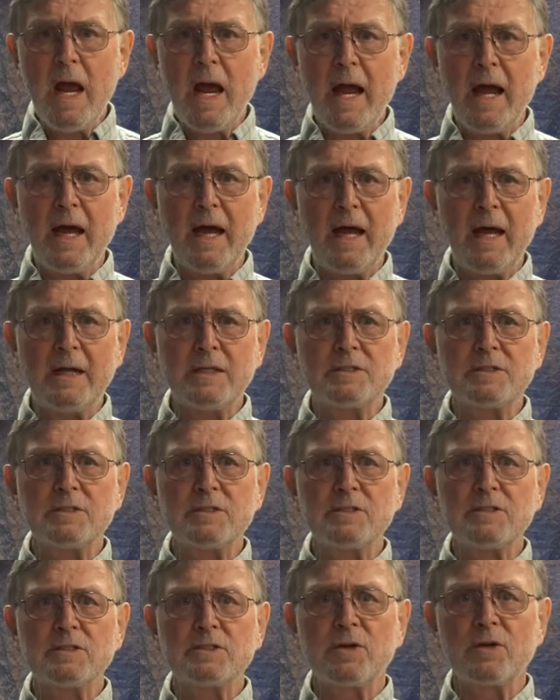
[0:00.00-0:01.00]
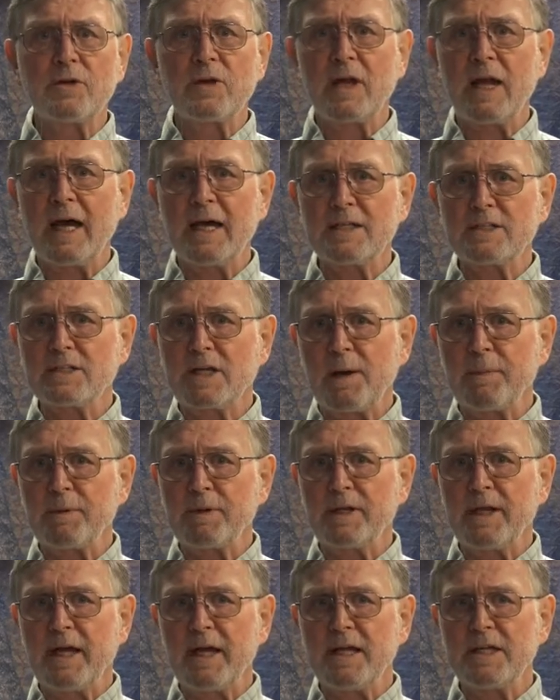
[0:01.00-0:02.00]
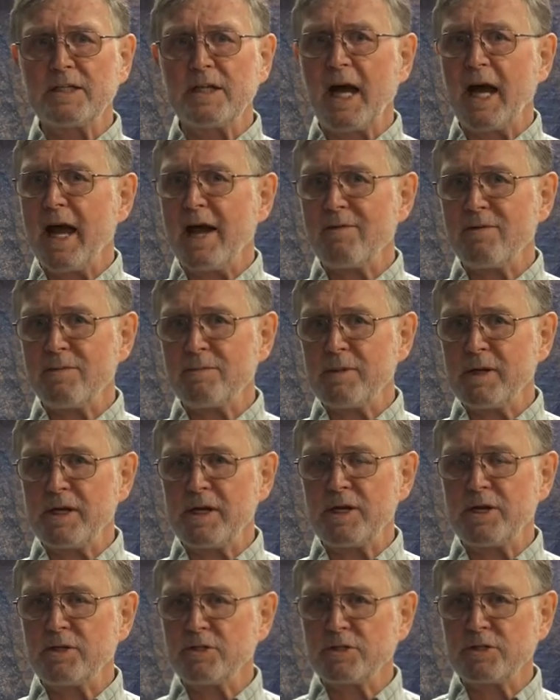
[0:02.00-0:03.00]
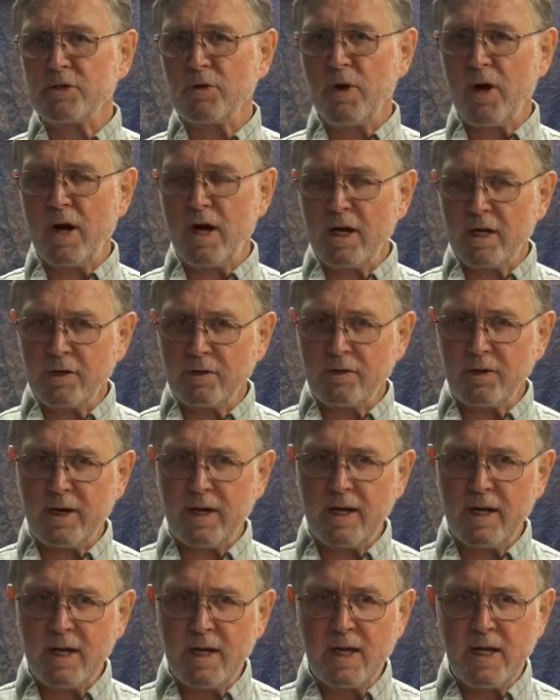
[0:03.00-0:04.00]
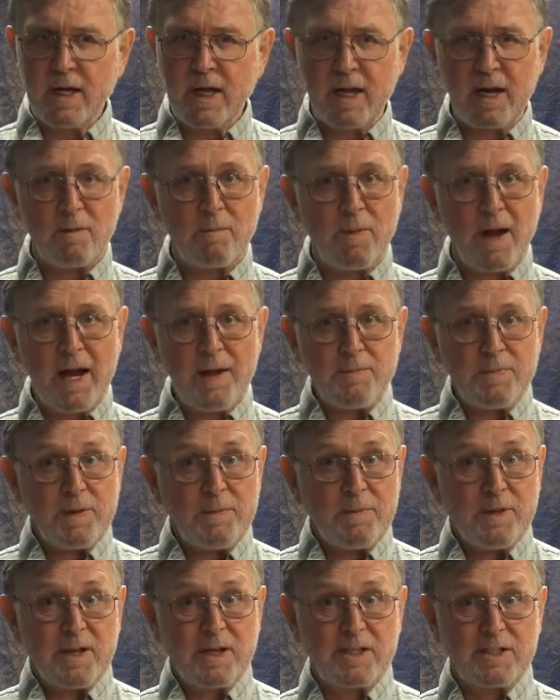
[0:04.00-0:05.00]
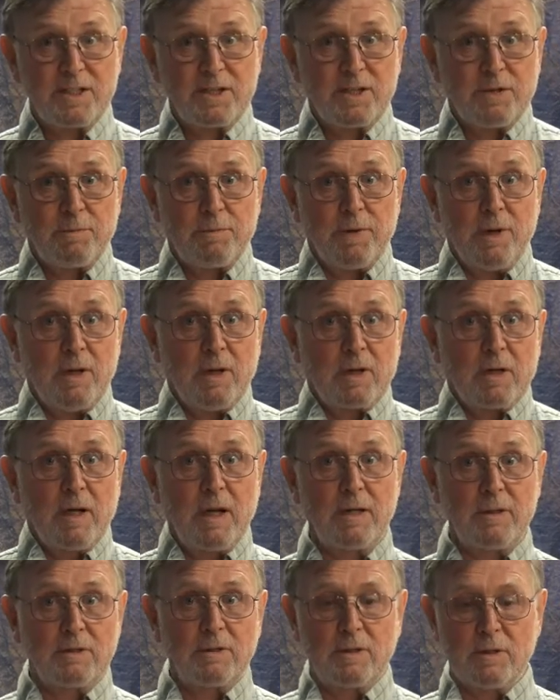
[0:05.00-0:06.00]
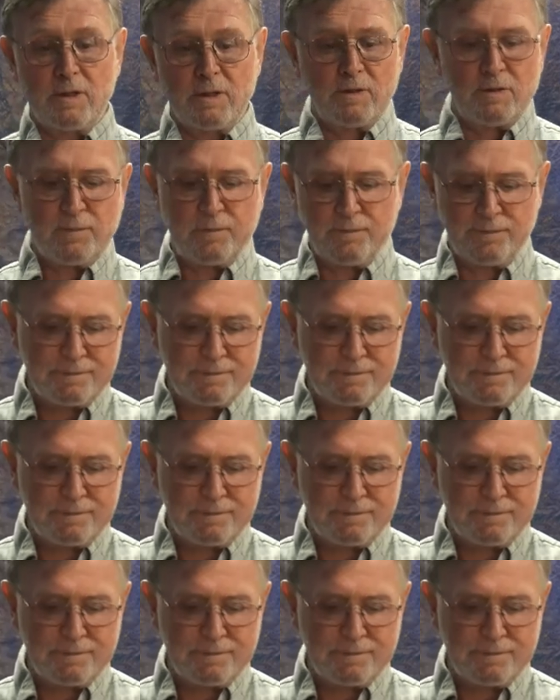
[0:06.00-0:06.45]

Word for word: And so the last couple days I haven't been near so hungry, and it might be because of the bulk. I don't know.